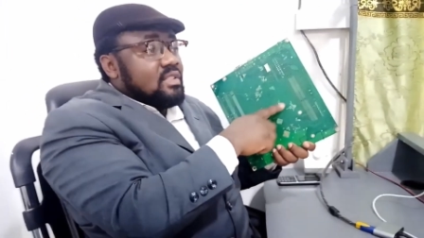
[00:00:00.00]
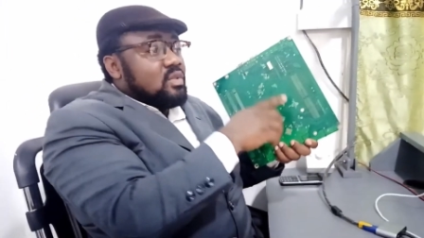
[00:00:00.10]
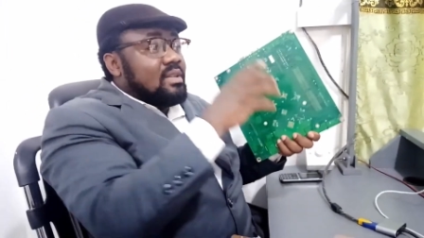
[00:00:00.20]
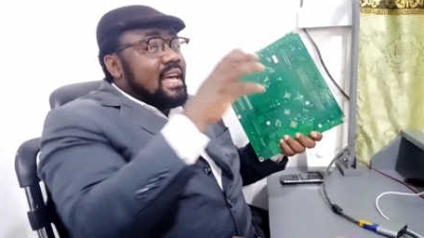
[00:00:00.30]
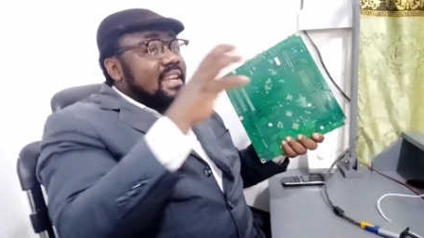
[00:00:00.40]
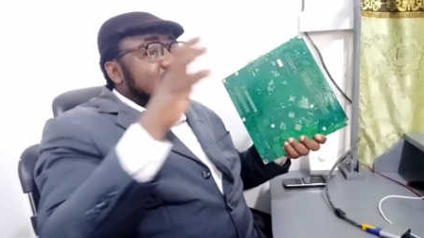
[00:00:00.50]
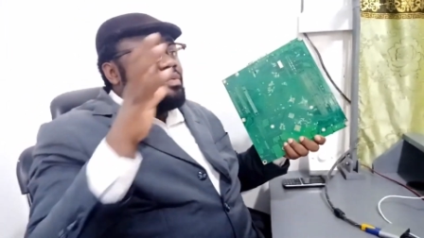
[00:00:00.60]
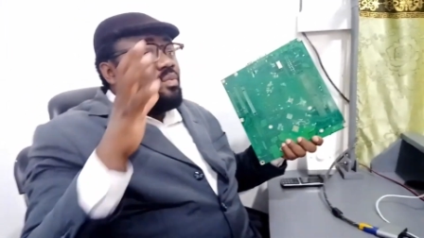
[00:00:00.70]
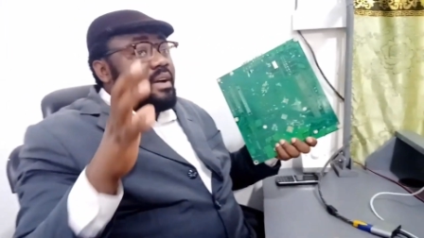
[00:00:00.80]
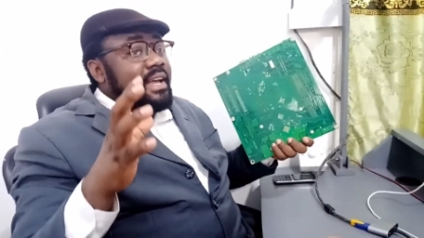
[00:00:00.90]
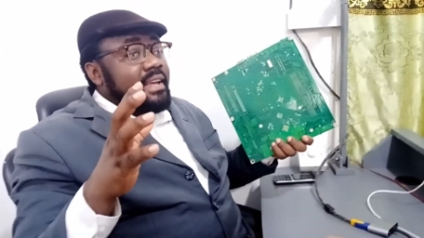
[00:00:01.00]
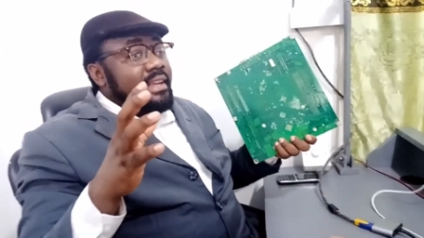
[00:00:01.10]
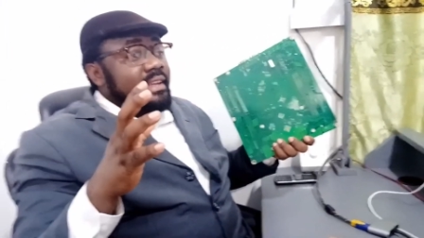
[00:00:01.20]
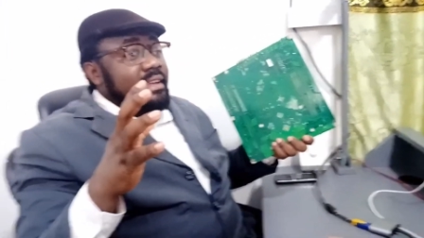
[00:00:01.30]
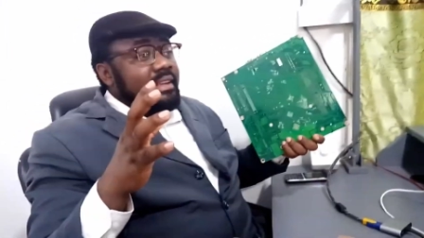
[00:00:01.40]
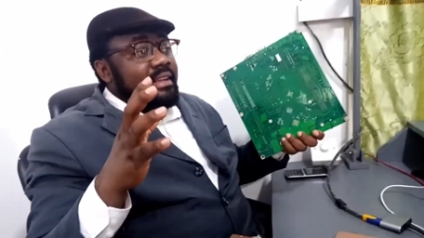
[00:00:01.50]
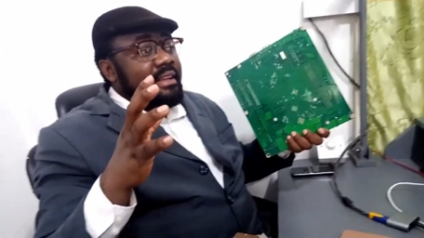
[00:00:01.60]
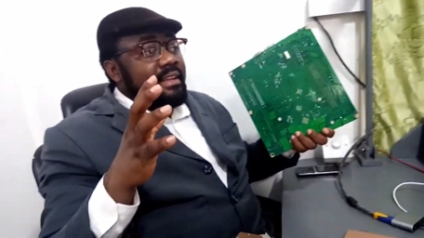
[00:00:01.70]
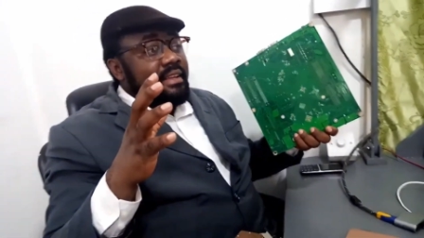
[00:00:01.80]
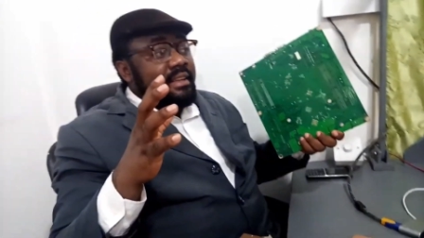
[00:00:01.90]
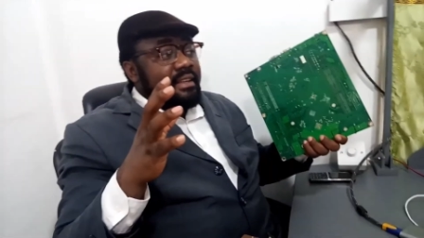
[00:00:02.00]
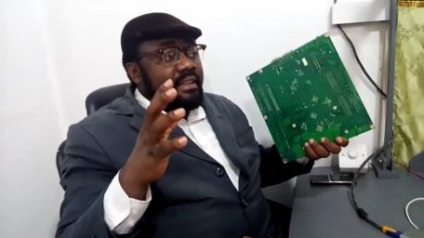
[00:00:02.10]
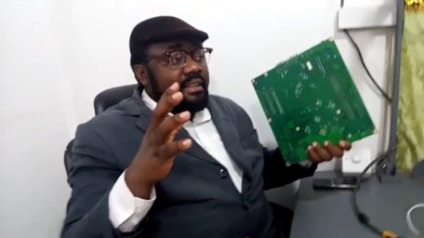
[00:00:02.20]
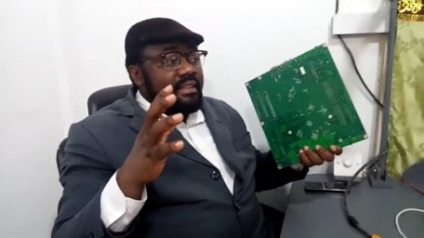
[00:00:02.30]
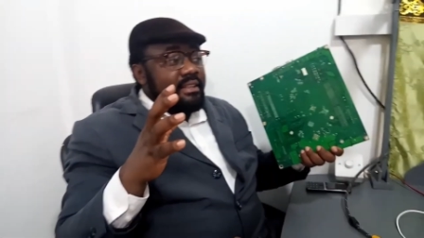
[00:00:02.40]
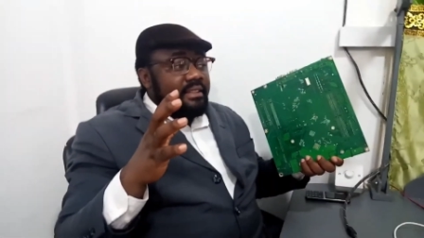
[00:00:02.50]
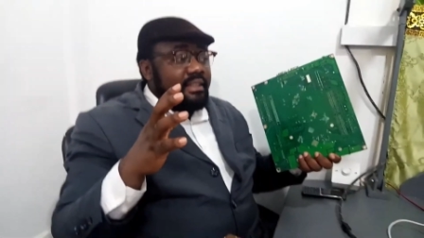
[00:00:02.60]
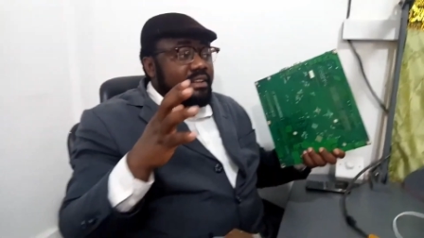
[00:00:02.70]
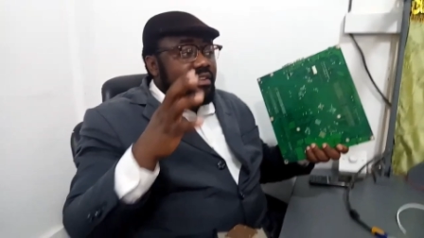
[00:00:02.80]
So that is where they